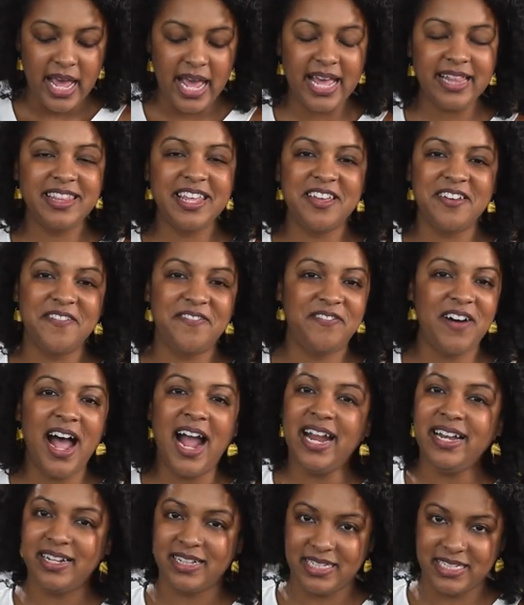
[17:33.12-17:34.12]
And then
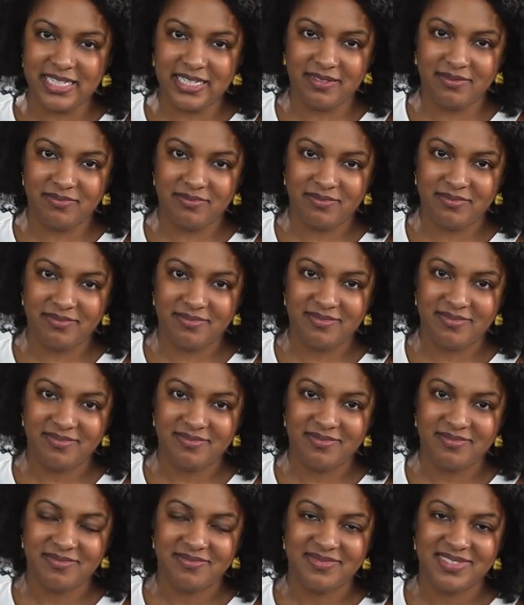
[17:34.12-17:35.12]
finally,
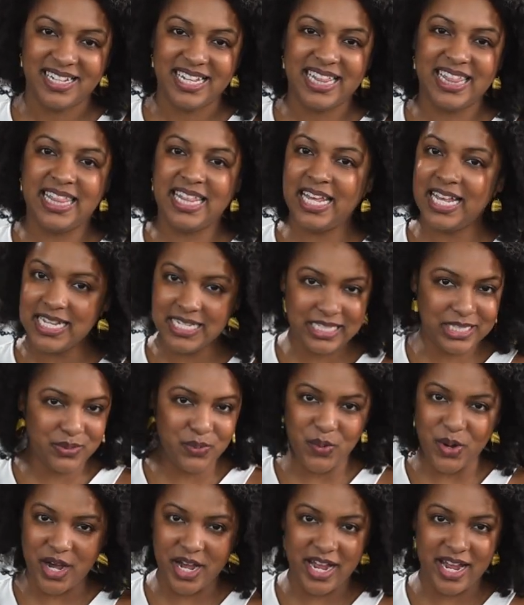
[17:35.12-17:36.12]
this
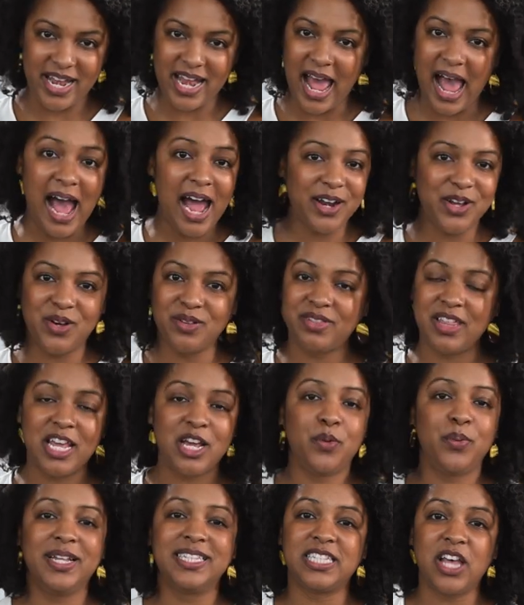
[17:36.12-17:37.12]
one I don't
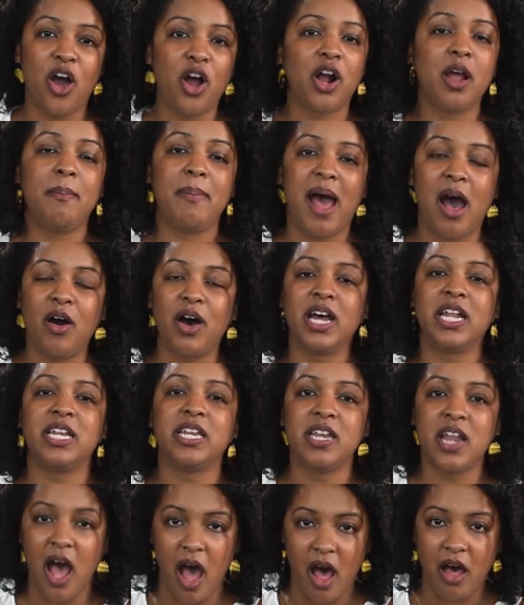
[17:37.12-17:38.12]
think we talk about
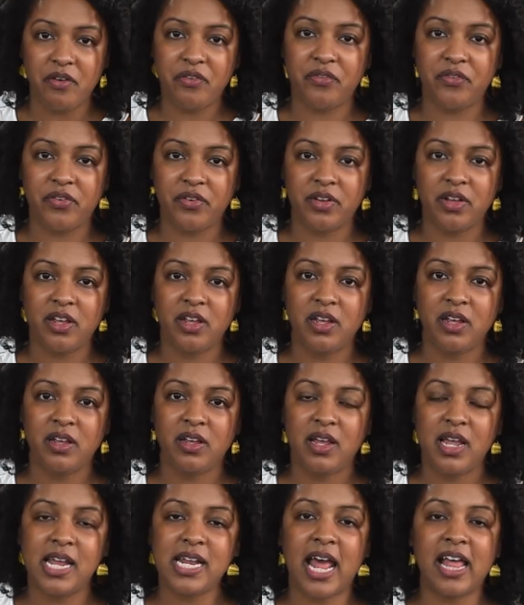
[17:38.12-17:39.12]
enough,
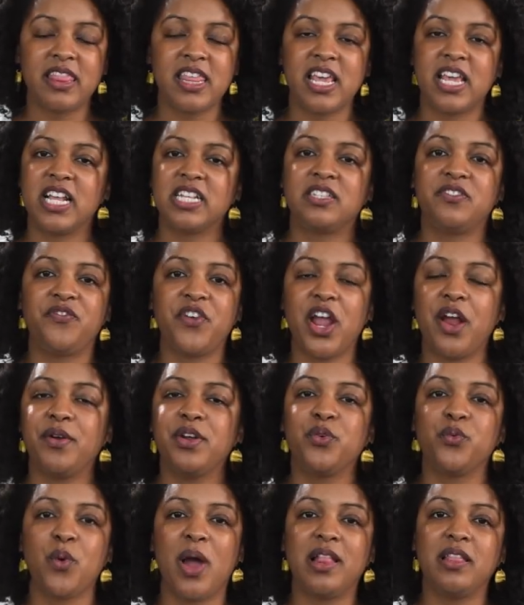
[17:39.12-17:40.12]
and I think it's
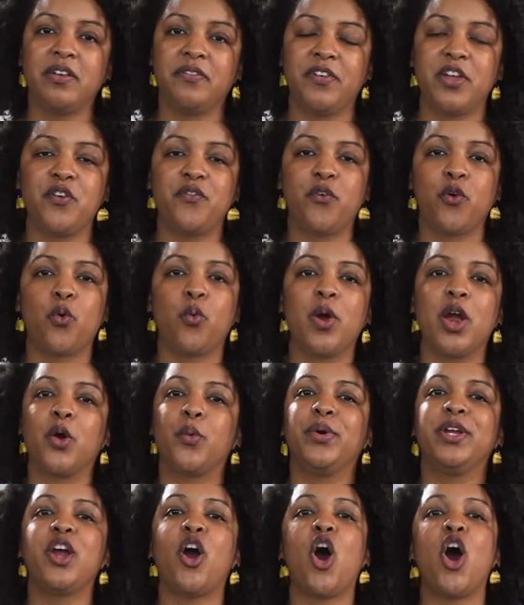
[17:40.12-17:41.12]
very relevant for where
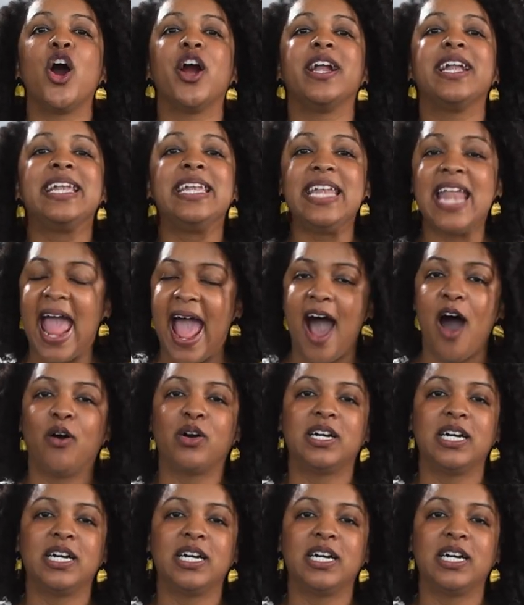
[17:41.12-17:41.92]
we are now